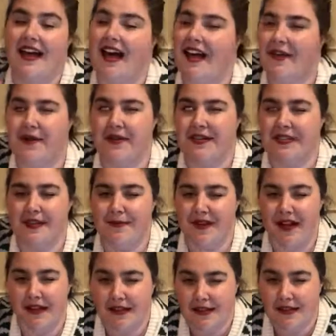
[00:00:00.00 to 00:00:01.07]
I always keep it
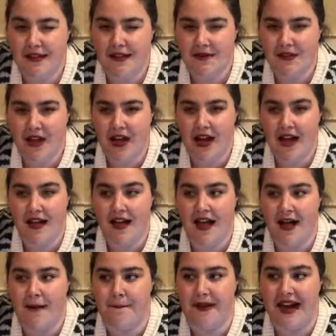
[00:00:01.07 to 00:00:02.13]
on a little too long,
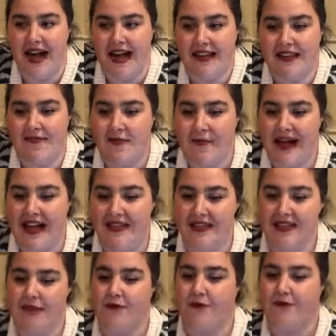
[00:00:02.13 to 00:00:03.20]
but I love a mask
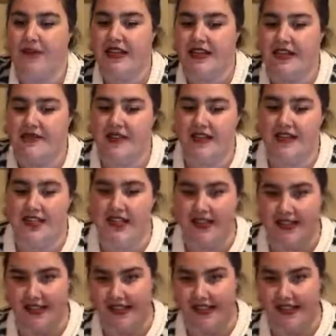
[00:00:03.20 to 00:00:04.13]
that really feels like